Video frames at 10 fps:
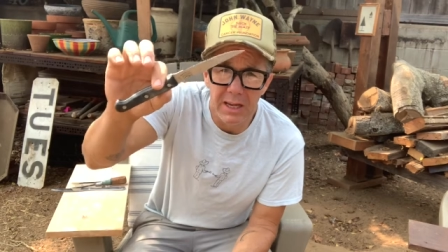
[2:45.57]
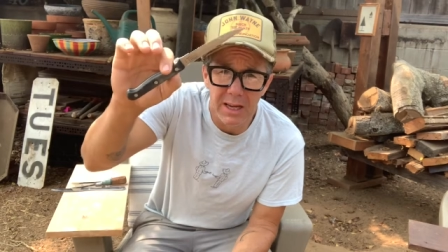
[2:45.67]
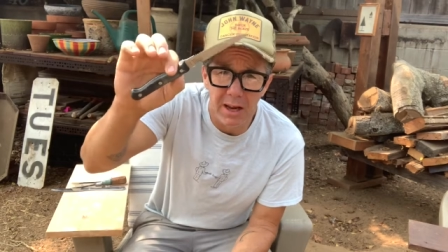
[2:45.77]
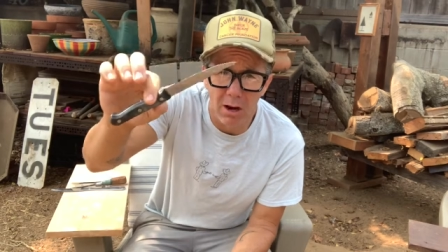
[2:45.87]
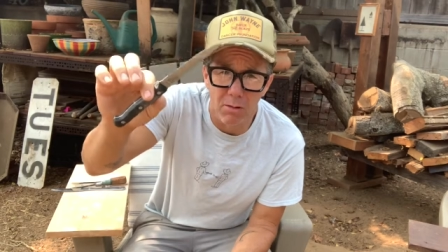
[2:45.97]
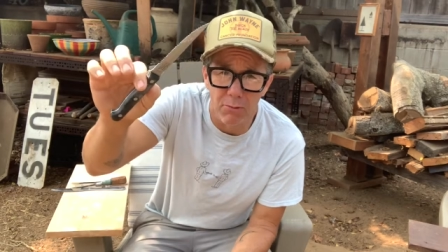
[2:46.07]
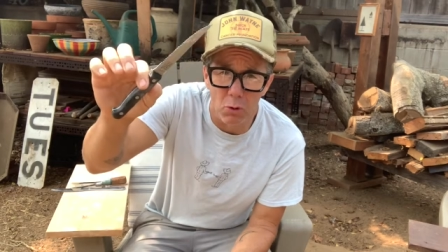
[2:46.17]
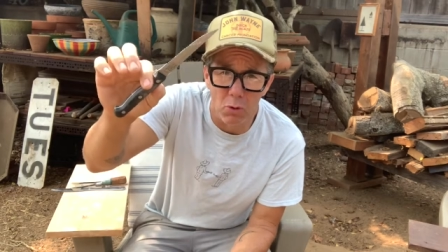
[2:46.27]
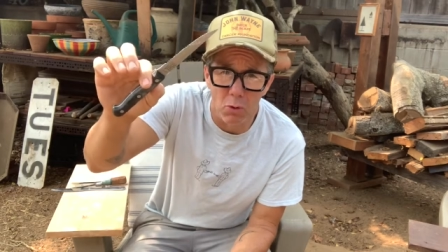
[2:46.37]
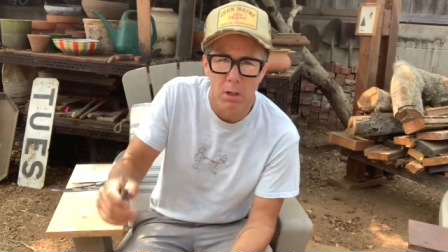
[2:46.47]

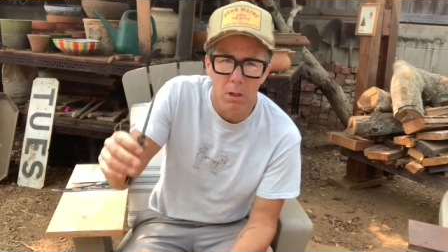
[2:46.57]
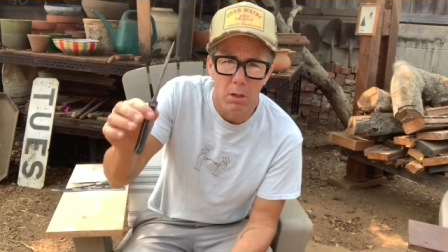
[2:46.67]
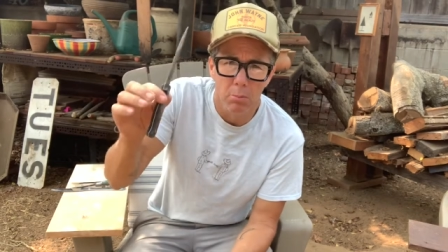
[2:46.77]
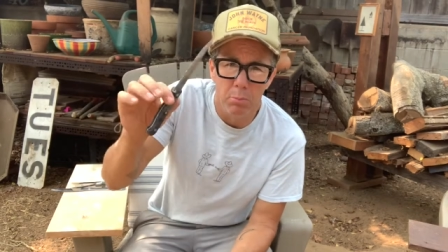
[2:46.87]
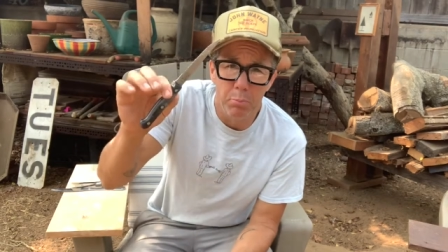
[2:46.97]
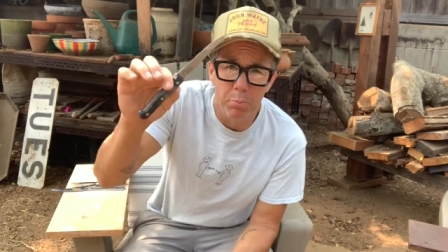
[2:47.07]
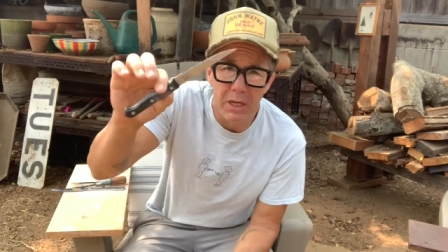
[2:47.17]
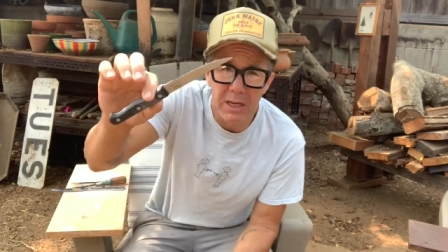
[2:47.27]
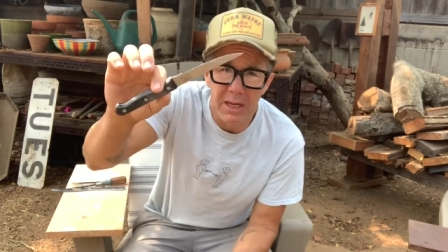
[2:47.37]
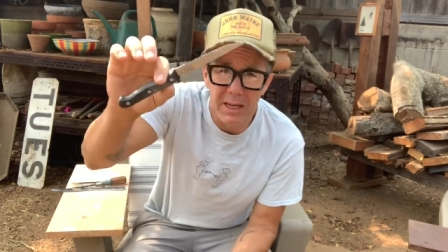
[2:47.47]
careful,
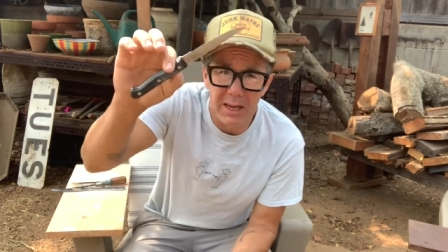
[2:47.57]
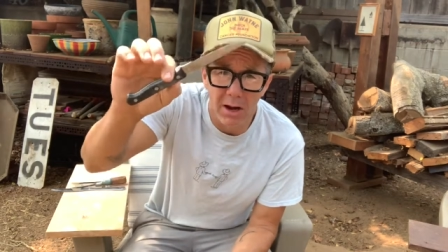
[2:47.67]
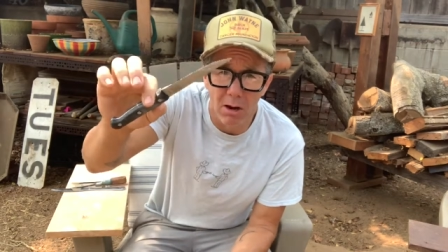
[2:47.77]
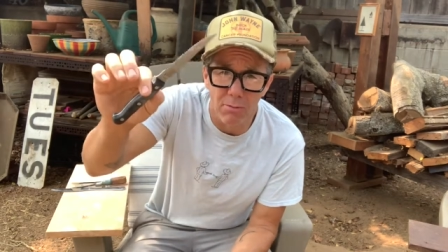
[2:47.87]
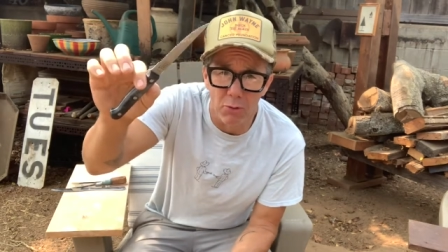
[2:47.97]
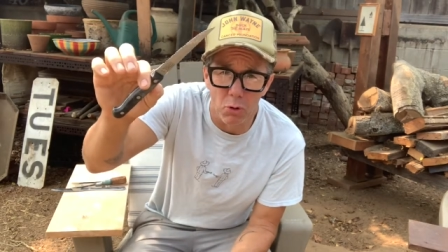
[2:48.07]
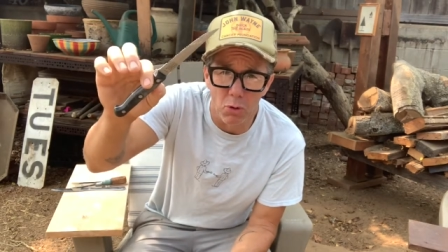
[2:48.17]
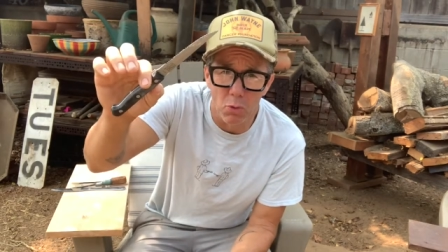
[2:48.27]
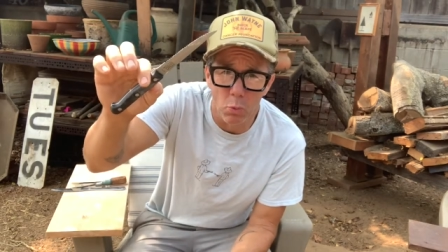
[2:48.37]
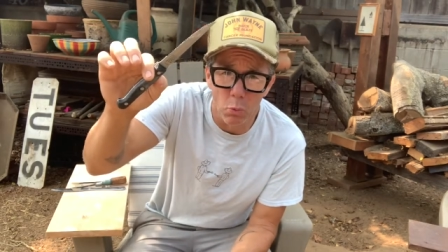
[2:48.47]
be
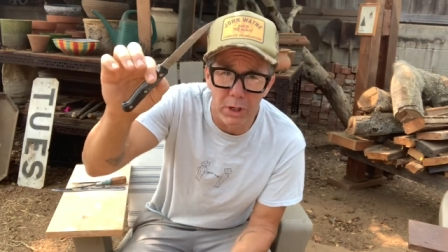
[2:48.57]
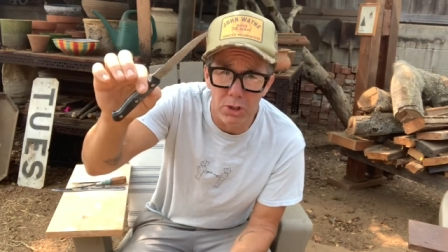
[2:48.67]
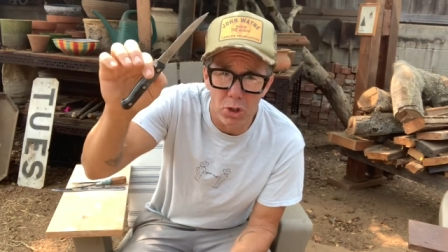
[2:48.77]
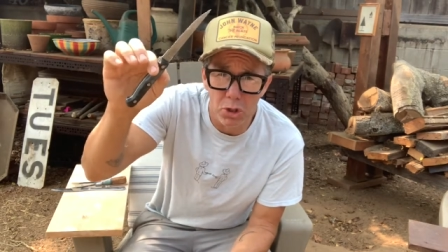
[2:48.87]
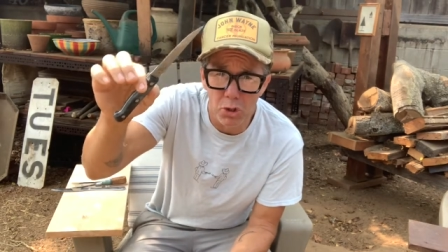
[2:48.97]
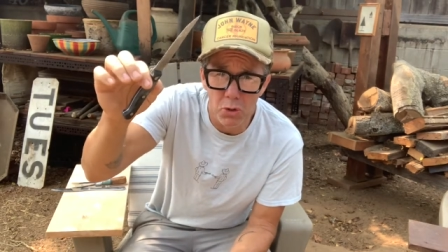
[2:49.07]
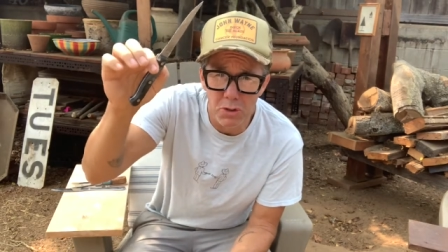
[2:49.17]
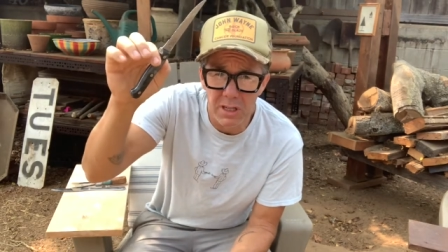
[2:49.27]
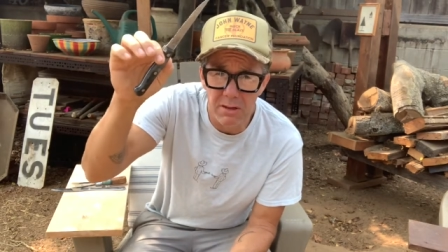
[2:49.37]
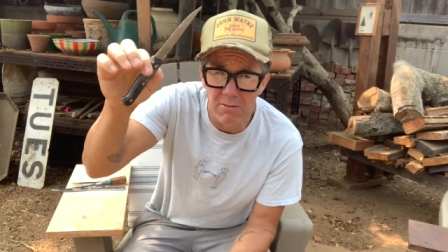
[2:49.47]
careful. When you're
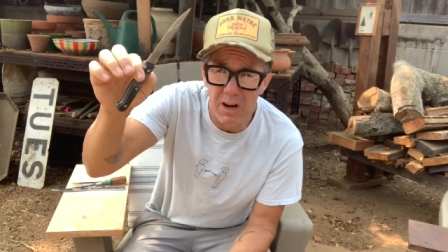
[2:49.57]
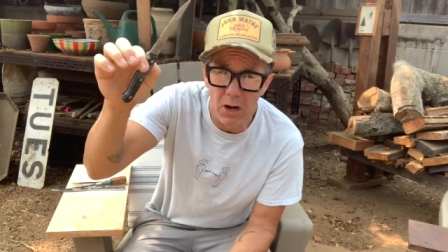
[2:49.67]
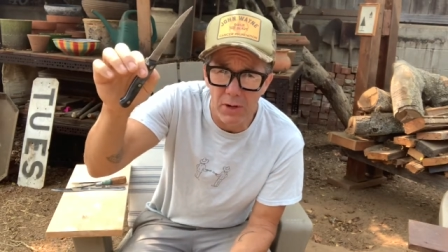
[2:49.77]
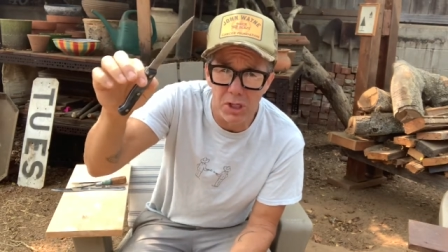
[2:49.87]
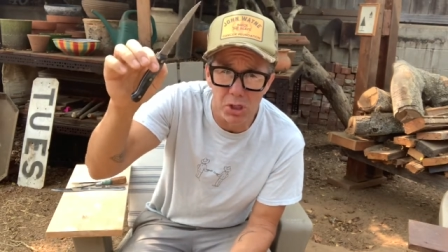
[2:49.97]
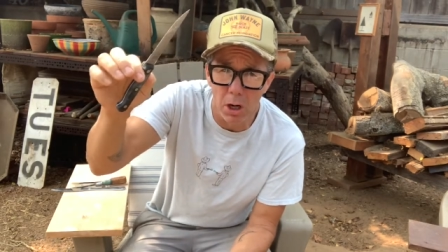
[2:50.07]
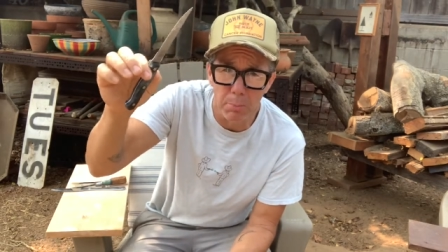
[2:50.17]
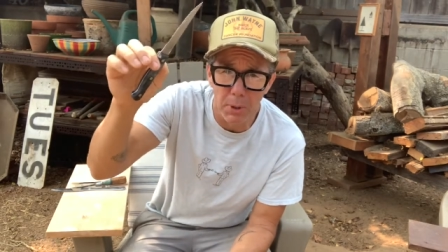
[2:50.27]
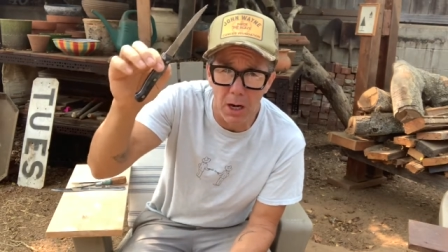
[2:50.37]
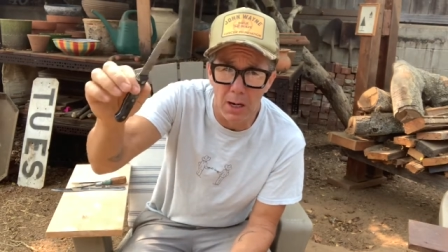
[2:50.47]
using very sharp
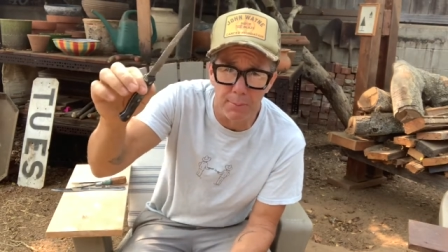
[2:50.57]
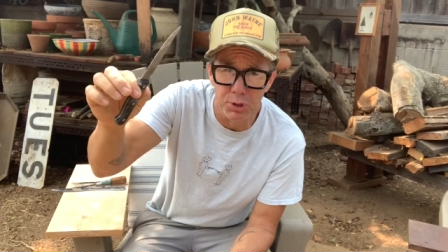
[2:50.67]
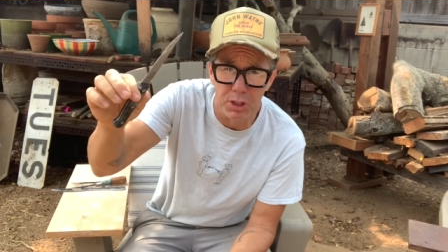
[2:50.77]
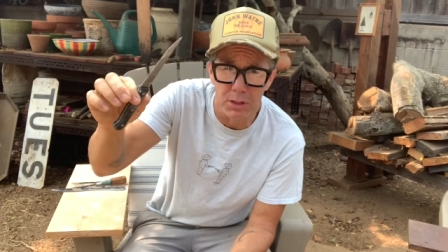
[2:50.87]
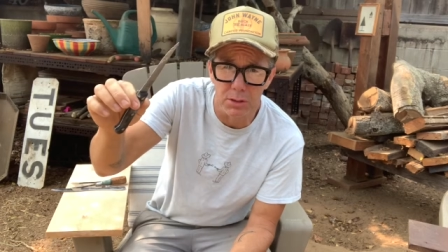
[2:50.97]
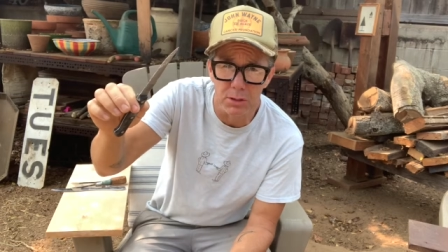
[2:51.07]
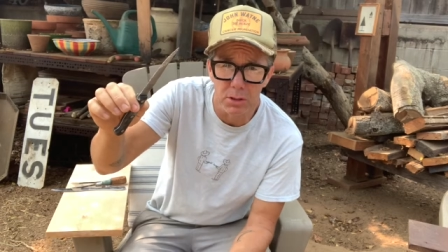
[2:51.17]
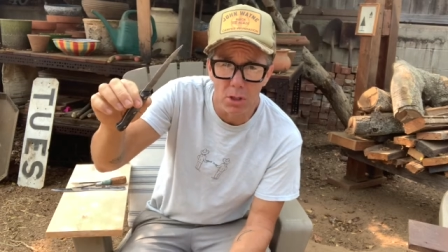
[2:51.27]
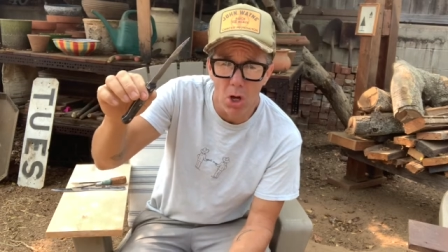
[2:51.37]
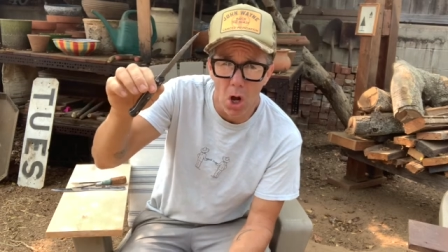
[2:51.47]
objects,
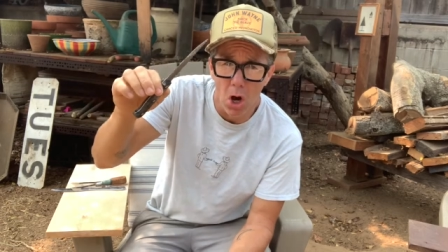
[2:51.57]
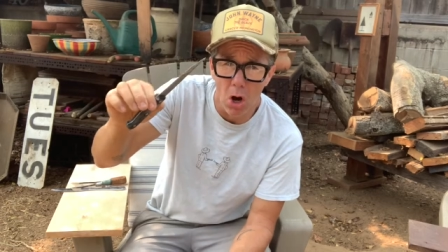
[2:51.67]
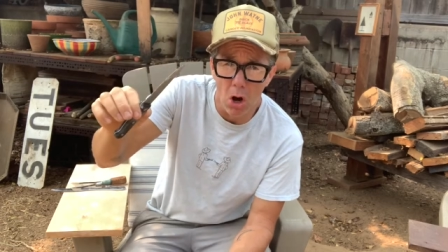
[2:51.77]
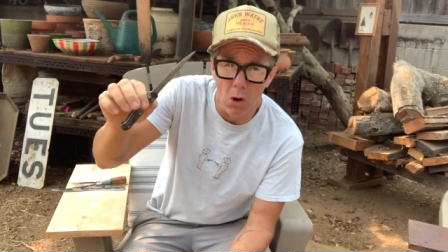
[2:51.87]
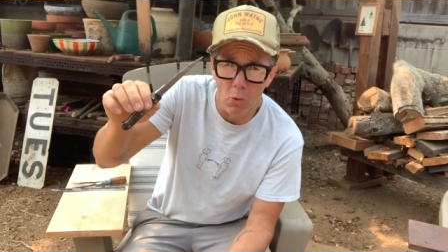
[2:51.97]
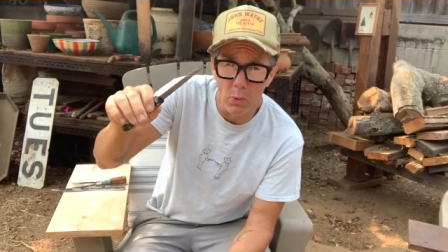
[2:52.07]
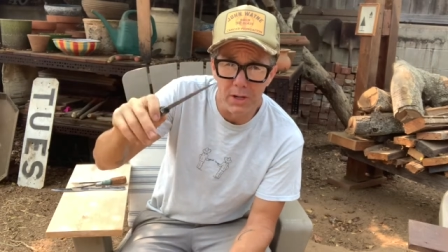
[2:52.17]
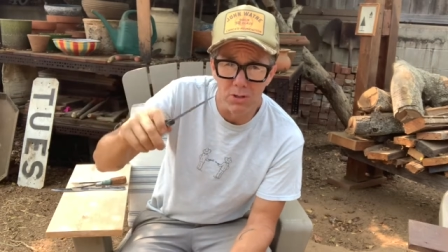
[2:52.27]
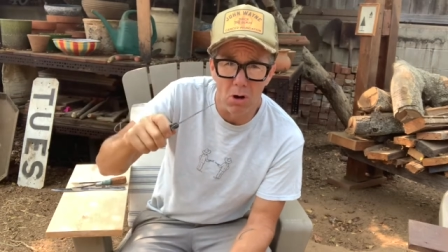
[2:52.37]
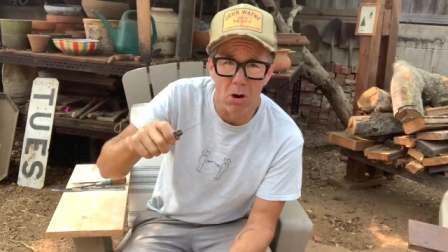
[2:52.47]

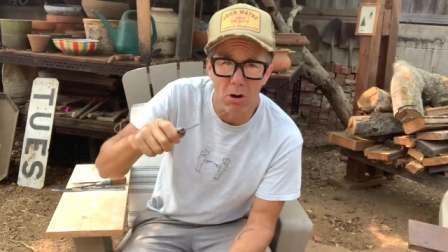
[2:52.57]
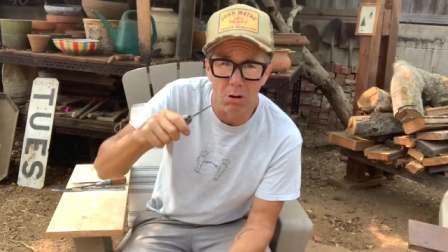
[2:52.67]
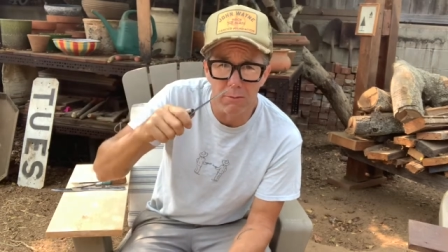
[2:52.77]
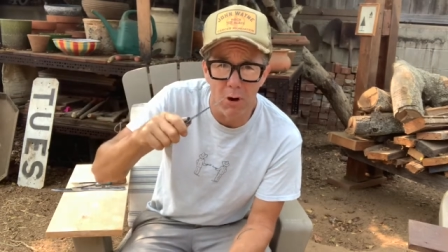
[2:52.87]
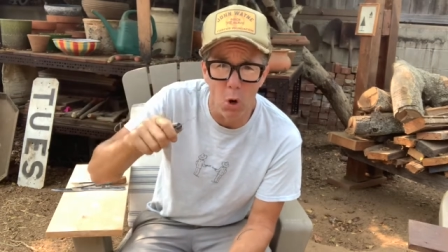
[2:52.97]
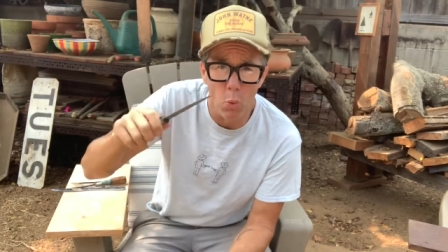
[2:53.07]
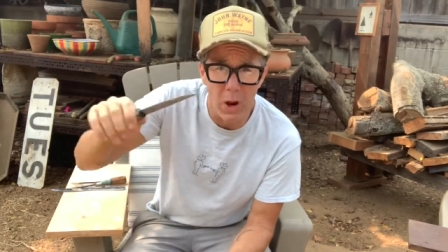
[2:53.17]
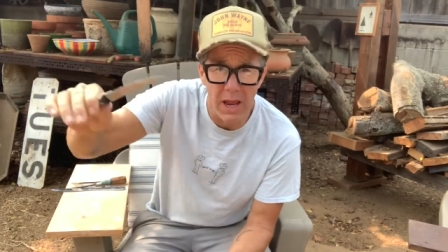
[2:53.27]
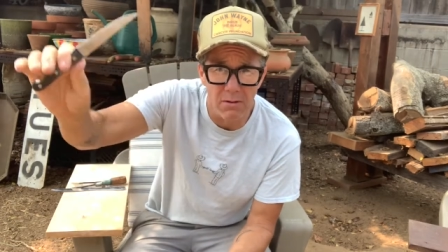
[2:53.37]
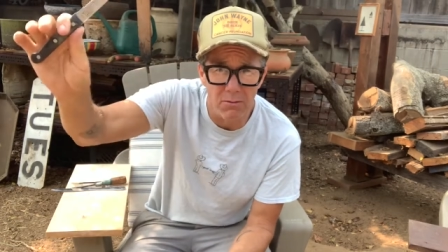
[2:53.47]
always carve
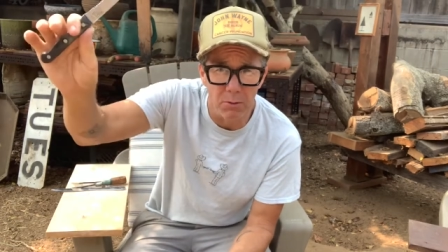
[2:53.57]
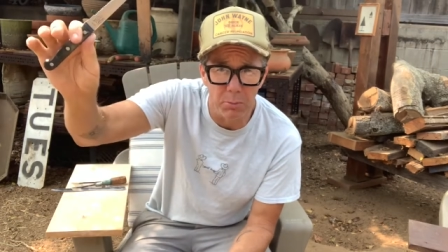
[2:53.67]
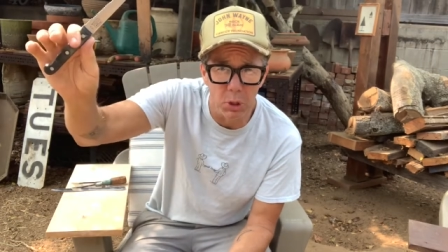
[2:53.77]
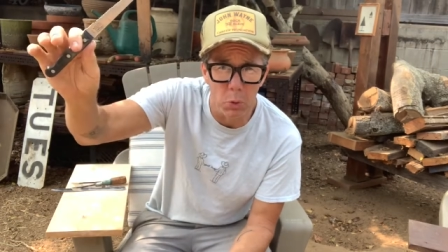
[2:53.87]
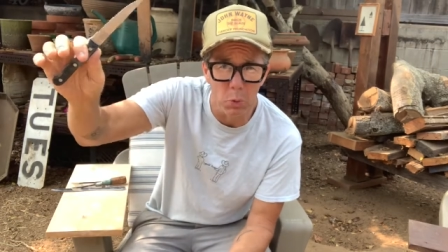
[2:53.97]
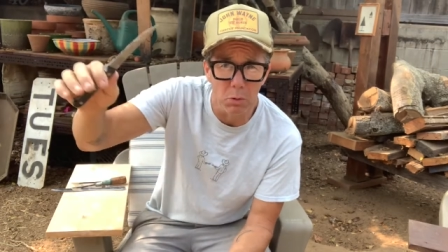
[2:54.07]
away from you.